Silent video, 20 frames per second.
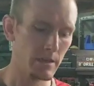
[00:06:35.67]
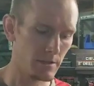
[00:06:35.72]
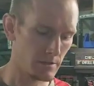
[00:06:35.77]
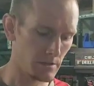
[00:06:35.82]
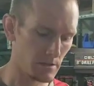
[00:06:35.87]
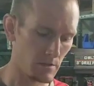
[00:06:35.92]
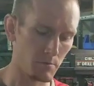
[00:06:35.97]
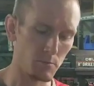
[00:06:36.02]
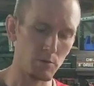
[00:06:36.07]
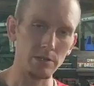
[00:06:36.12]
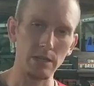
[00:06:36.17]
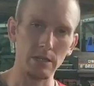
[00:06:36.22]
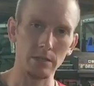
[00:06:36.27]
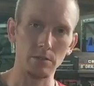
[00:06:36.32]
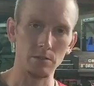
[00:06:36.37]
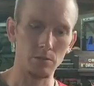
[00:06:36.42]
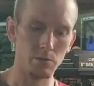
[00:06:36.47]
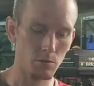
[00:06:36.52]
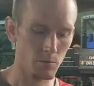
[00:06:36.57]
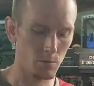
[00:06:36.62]
So
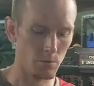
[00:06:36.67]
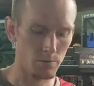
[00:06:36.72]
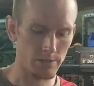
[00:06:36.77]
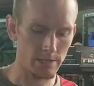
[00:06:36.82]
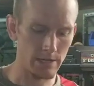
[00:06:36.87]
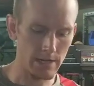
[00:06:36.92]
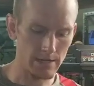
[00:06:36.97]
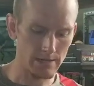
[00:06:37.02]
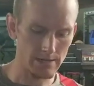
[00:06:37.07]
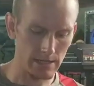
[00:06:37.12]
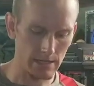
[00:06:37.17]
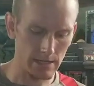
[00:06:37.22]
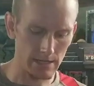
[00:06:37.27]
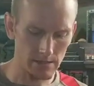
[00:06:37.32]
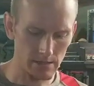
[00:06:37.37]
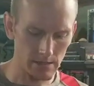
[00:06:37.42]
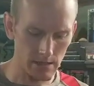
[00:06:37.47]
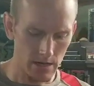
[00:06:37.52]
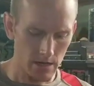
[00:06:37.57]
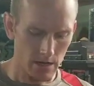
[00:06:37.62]
protect the tools and
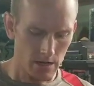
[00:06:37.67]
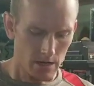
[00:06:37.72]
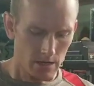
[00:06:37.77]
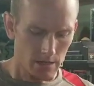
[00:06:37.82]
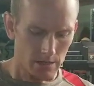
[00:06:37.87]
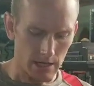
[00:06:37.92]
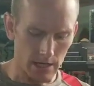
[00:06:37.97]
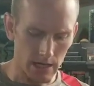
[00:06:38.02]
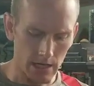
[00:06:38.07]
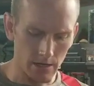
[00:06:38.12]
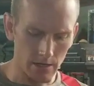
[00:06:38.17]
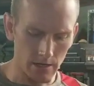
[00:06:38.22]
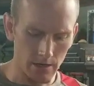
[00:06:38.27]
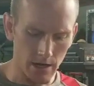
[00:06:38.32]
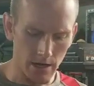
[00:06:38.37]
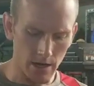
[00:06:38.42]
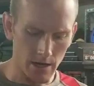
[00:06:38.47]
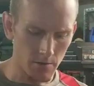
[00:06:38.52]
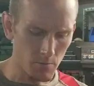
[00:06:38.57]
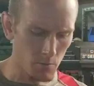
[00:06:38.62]
assets. And
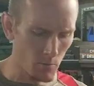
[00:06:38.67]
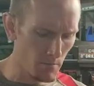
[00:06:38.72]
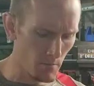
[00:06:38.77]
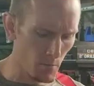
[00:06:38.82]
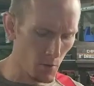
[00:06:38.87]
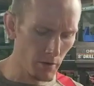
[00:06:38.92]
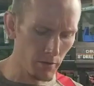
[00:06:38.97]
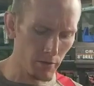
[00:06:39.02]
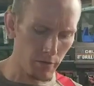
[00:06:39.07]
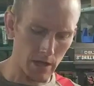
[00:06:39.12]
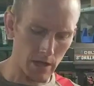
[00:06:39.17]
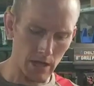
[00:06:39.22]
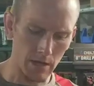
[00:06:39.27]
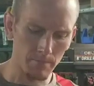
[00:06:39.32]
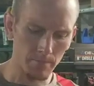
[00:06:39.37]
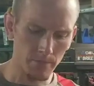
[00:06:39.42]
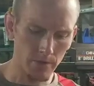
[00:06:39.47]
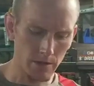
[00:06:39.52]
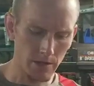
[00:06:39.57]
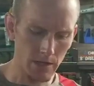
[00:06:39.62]
one more
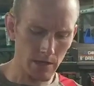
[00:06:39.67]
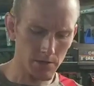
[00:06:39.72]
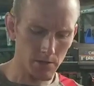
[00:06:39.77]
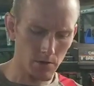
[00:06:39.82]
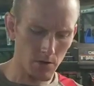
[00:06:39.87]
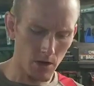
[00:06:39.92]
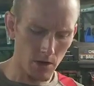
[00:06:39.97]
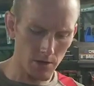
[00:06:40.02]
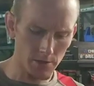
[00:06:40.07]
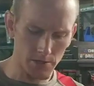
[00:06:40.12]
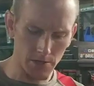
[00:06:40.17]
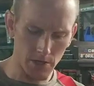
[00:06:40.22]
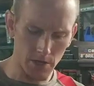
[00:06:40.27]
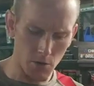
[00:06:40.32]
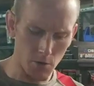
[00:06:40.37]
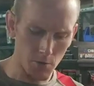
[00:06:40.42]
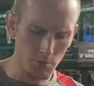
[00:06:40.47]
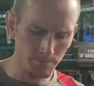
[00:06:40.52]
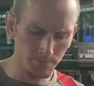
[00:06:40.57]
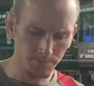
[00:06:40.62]
thing, these are
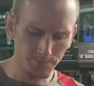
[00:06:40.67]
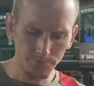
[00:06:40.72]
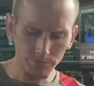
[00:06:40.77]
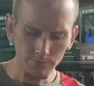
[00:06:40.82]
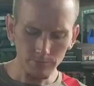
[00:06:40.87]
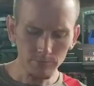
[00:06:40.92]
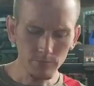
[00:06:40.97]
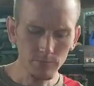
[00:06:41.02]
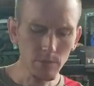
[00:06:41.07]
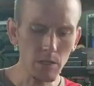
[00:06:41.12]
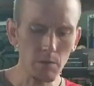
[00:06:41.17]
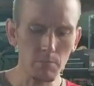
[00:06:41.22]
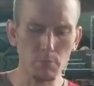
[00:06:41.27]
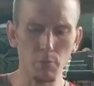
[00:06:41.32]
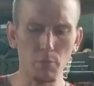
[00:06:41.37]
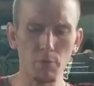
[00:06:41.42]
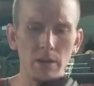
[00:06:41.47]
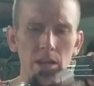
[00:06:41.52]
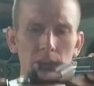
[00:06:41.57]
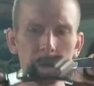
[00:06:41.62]
also
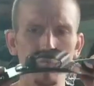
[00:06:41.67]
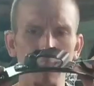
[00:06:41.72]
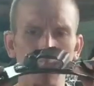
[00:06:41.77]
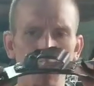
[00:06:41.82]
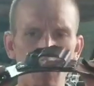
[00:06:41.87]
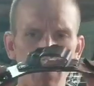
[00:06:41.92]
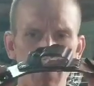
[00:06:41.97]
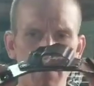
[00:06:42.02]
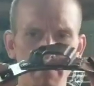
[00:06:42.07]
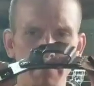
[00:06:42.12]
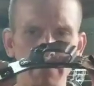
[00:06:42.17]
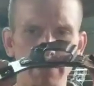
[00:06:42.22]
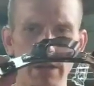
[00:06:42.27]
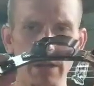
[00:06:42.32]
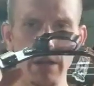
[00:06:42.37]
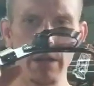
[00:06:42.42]
pre-formed.